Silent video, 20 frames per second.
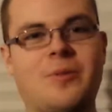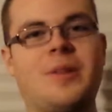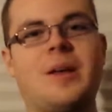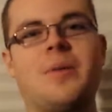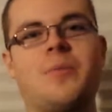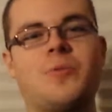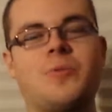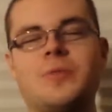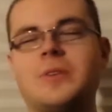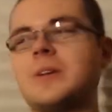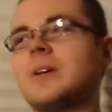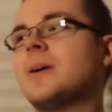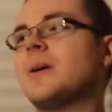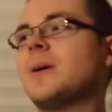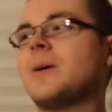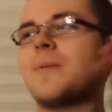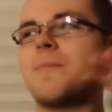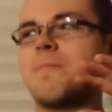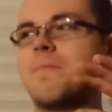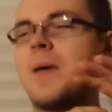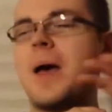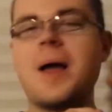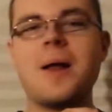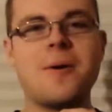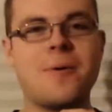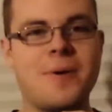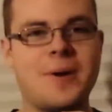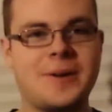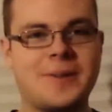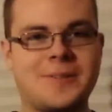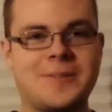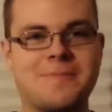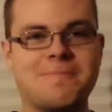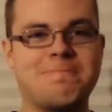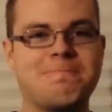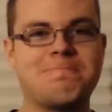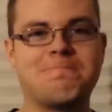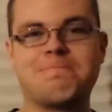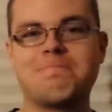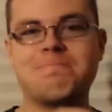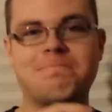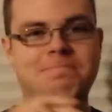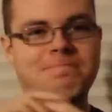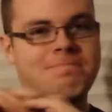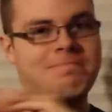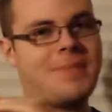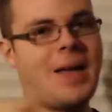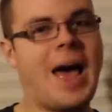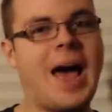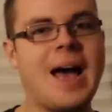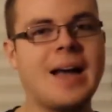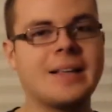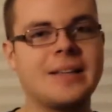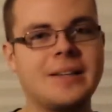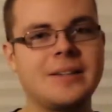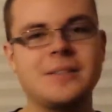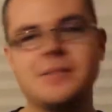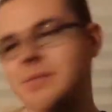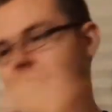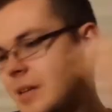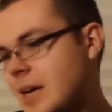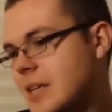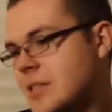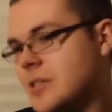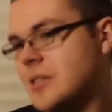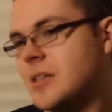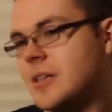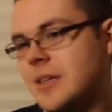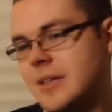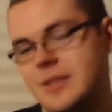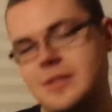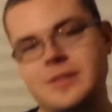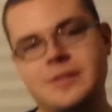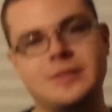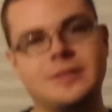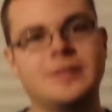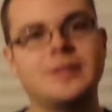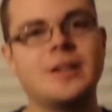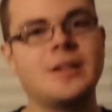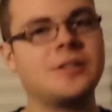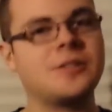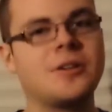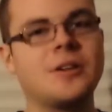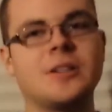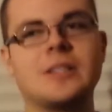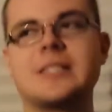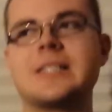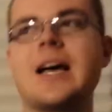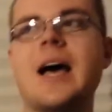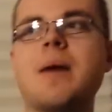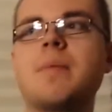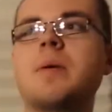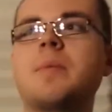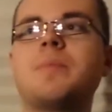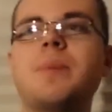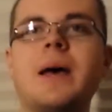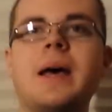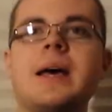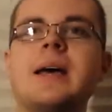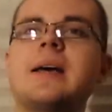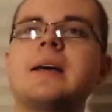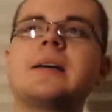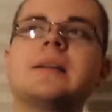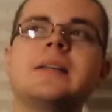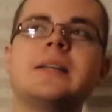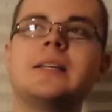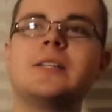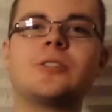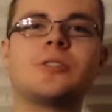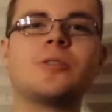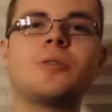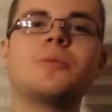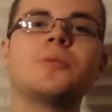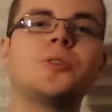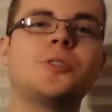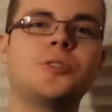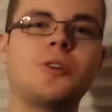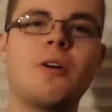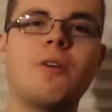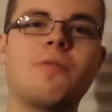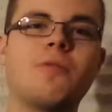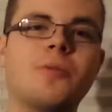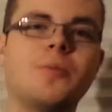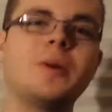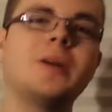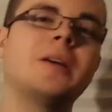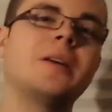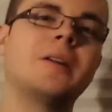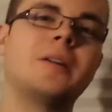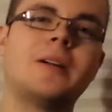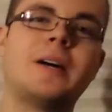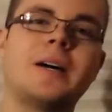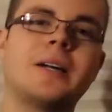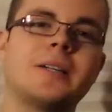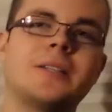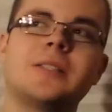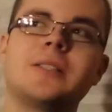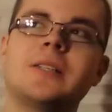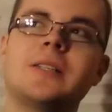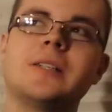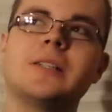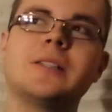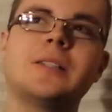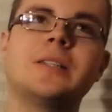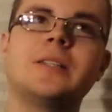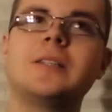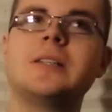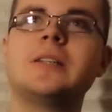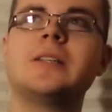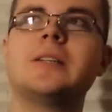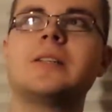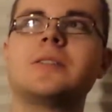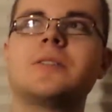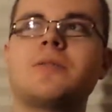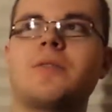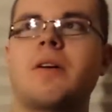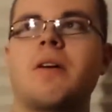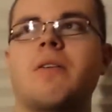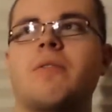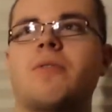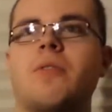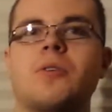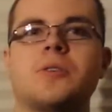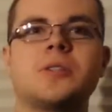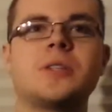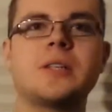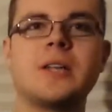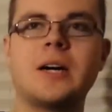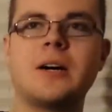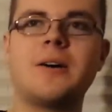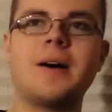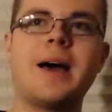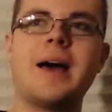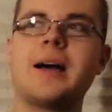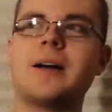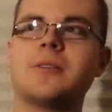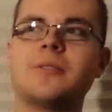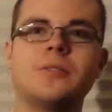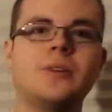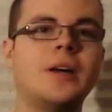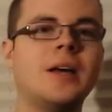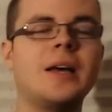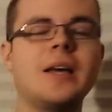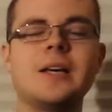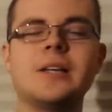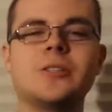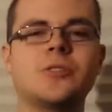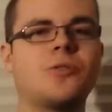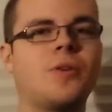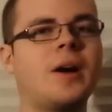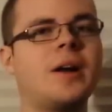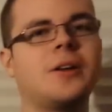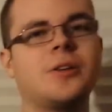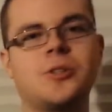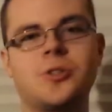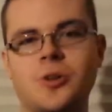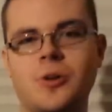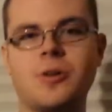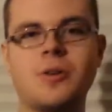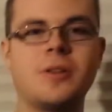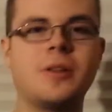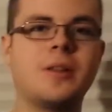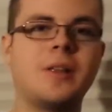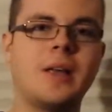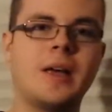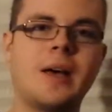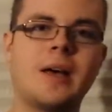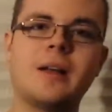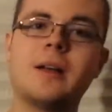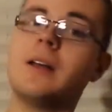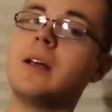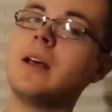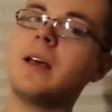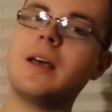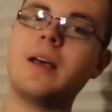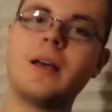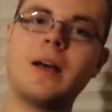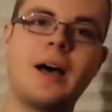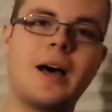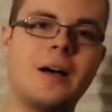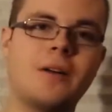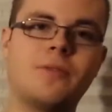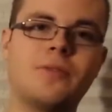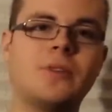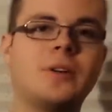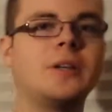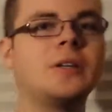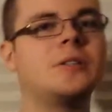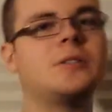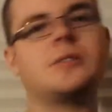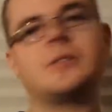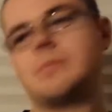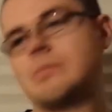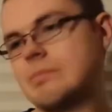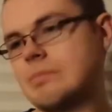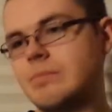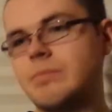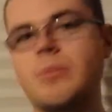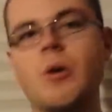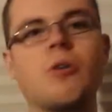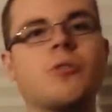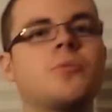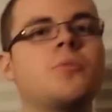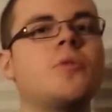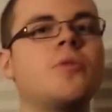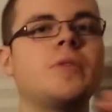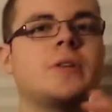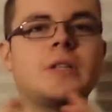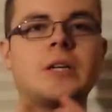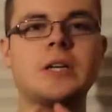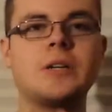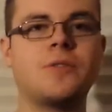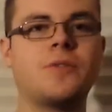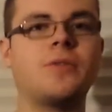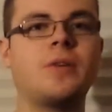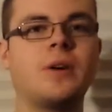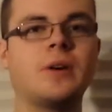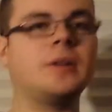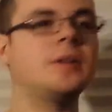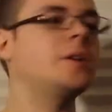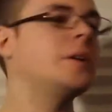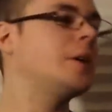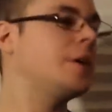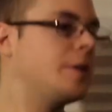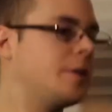on that movie. Anyways, acting, it's good. It's good. Simon Pegg, he stole the show for me in a lot of scenes. He is a very versatile actor. He's great in Shaun of the Dead, Hot Fuzz. Both movies, he's funny.